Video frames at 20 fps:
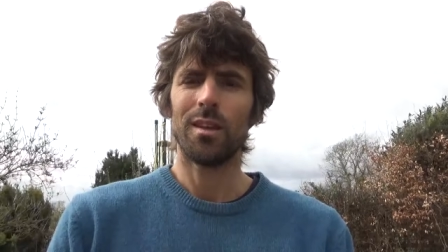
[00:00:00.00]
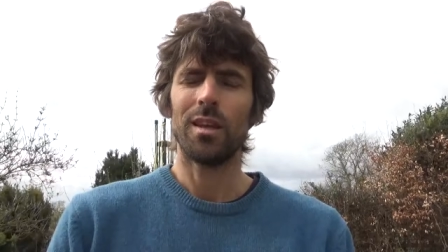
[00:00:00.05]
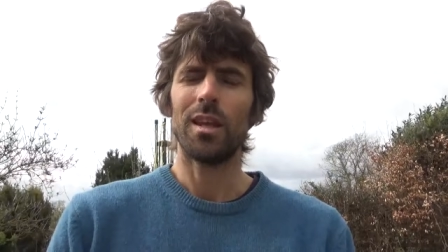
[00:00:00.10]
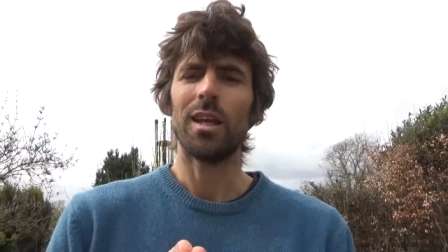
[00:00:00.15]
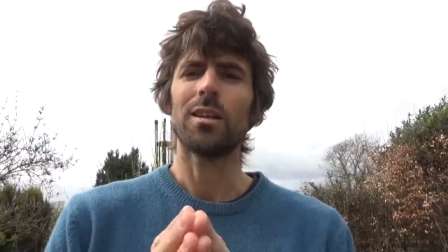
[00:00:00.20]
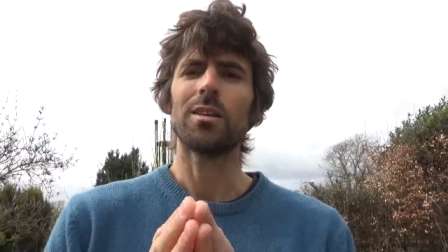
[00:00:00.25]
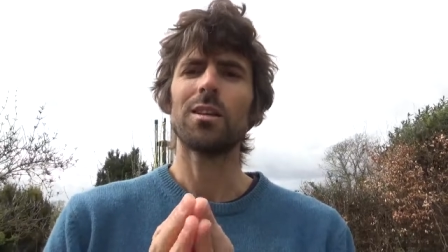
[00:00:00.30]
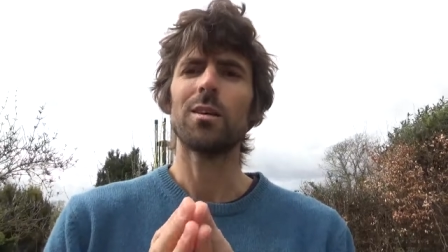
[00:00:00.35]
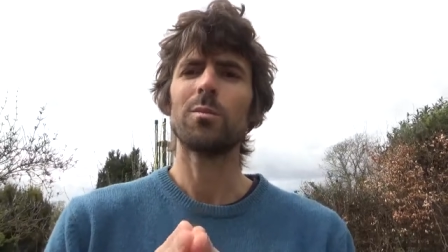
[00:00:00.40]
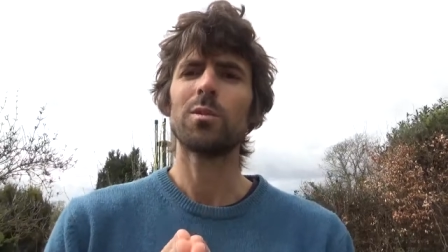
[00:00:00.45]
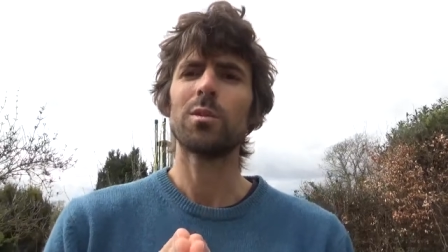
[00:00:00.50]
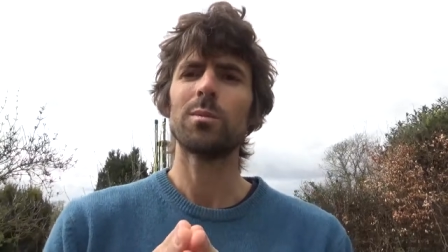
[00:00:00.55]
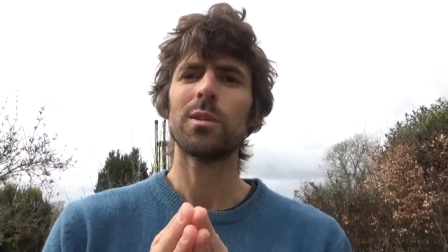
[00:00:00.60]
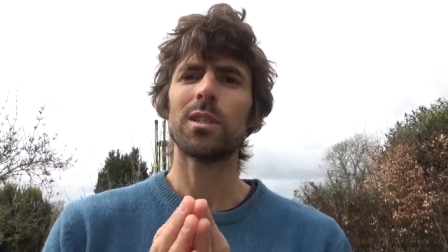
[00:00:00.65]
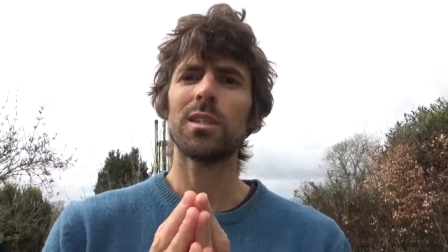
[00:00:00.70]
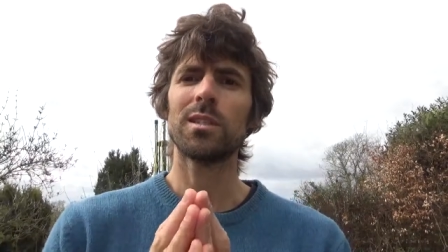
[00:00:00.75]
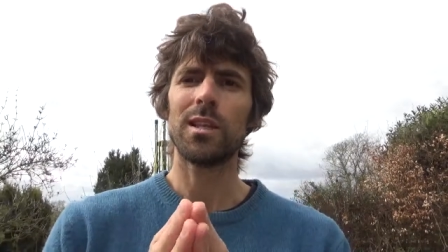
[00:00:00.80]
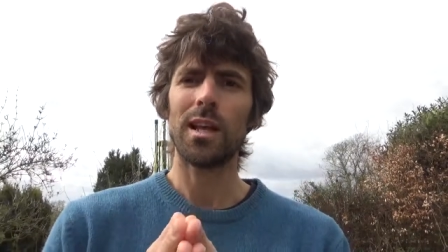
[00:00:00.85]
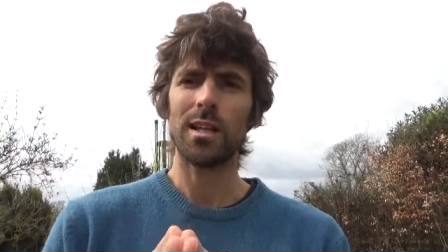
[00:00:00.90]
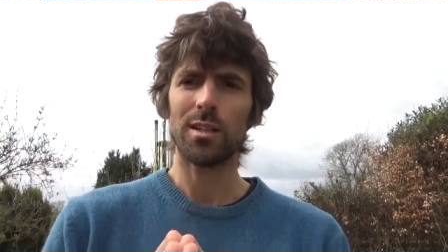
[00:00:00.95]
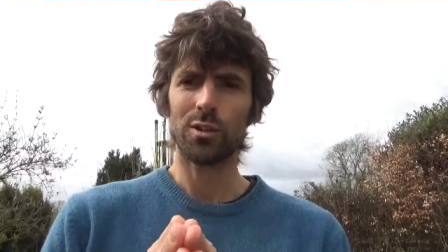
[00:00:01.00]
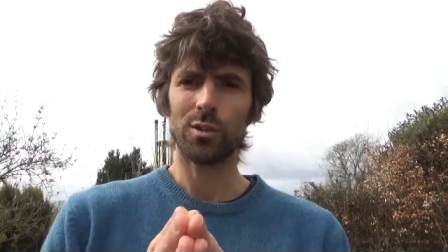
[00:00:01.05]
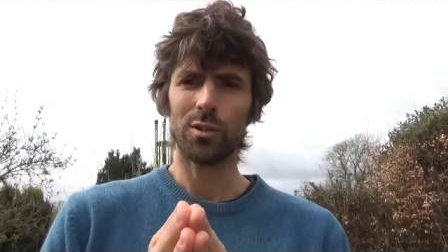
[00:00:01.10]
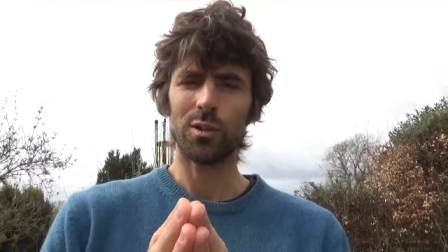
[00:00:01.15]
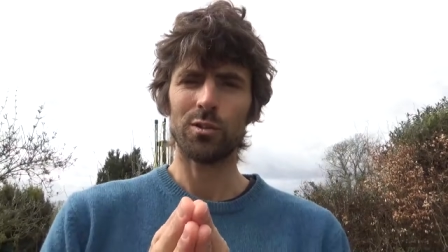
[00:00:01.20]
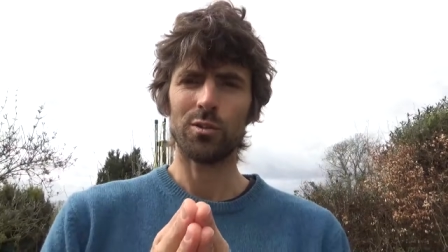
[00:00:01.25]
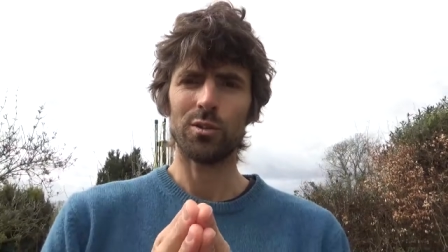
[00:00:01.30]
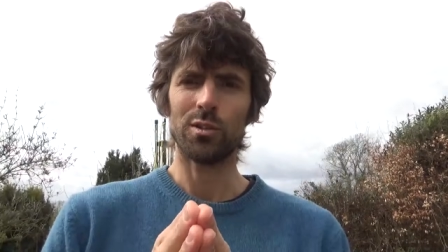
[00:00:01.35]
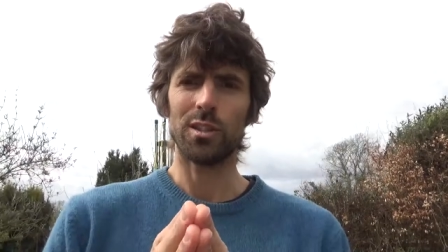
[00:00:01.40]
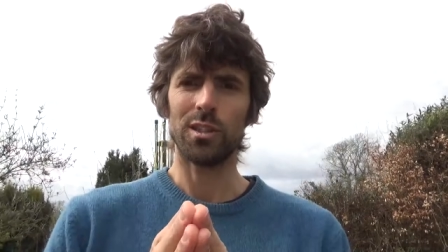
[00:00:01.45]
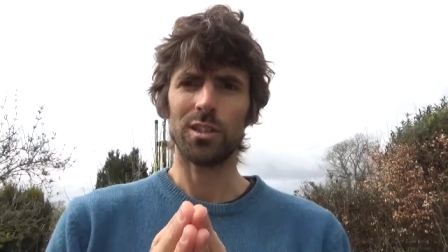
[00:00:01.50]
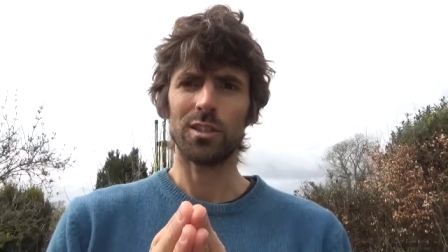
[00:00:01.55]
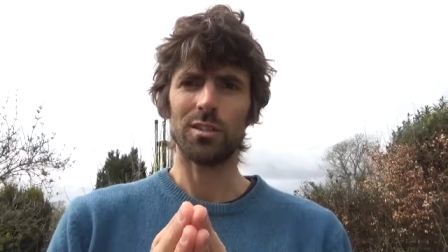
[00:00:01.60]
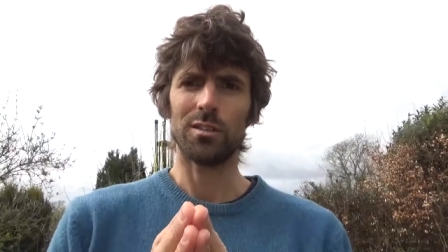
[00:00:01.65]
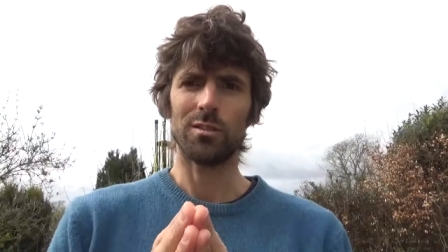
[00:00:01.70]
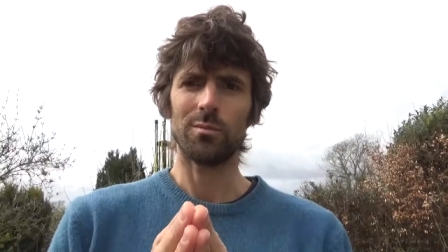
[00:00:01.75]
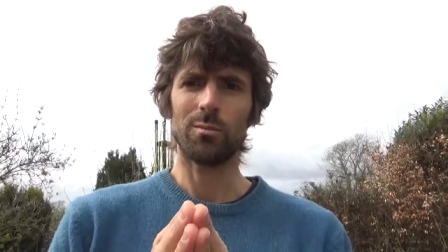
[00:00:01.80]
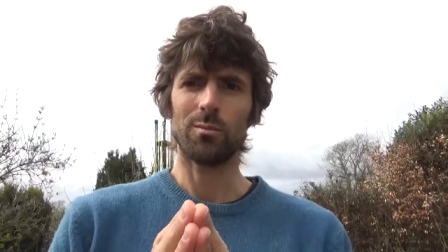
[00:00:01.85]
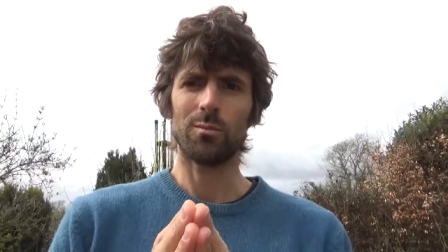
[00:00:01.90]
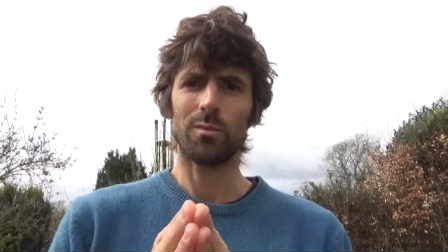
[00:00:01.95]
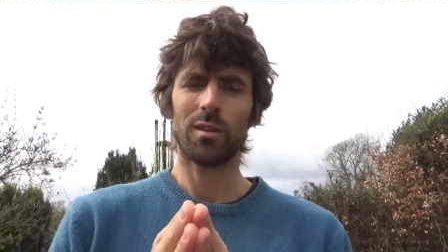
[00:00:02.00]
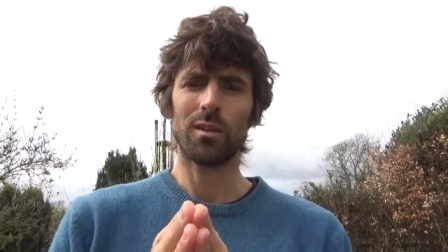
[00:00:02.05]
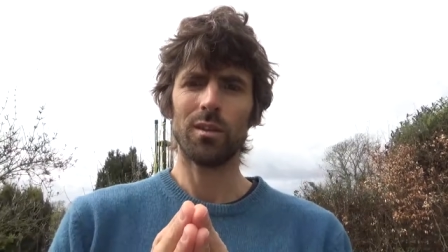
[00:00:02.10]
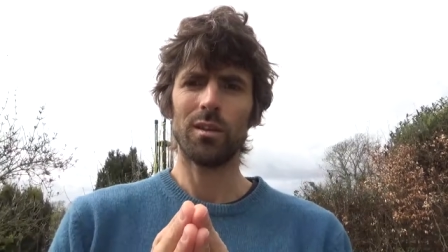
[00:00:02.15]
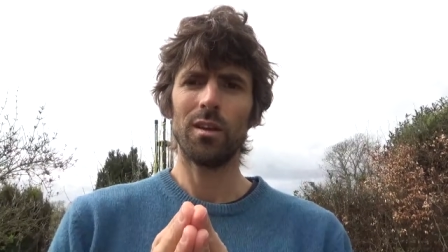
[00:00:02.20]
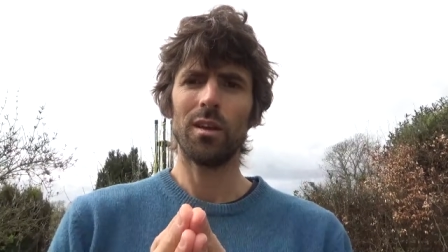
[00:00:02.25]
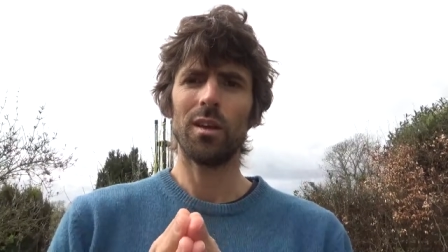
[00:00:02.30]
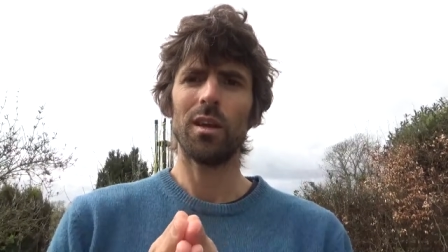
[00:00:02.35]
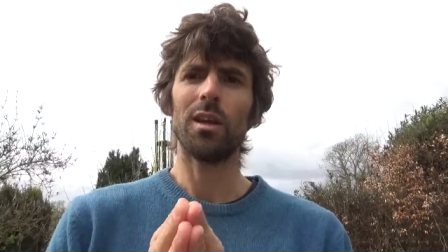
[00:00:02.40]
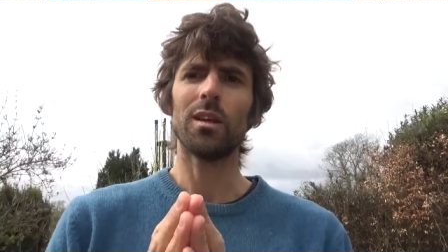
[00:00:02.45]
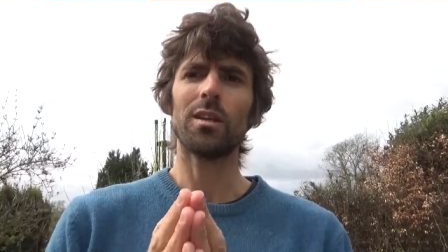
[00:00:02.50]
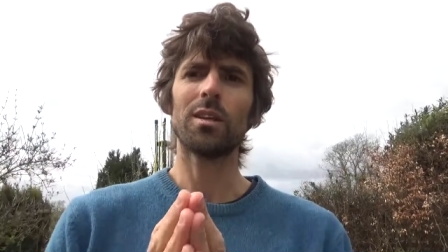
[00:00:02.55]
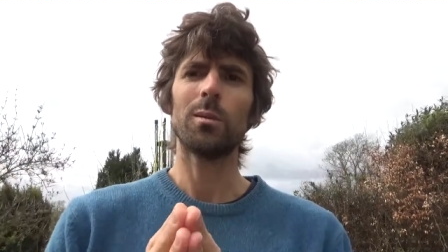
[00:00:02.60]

It comes from the Sanskrit tradition. It